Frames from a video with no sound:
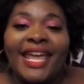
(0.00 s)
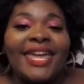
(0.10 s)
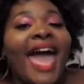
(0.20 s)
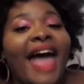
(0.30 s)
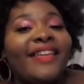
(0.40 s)

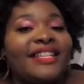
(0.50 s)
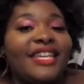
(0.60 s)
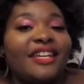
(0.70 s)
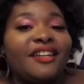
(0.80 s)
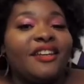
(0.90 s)
Kylie
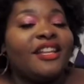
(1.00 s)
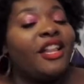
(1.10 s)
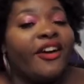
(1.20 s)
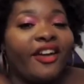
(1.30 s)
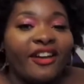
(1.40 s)
Jenner,
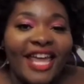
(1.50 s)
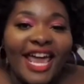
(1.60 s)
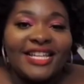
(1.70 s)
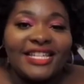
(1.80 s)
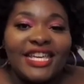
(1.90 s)
Khloe
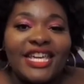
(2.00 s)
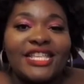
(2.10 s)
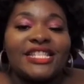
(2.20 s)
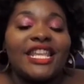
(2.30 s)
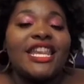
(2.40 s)

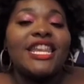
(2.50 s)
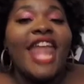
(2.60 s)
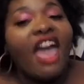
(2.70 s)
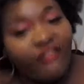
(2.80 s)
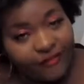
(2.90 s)
Kardashian's
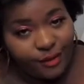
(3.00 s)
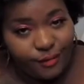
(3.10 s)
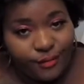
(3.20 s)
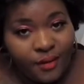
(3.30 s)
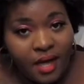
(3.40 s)
nephew.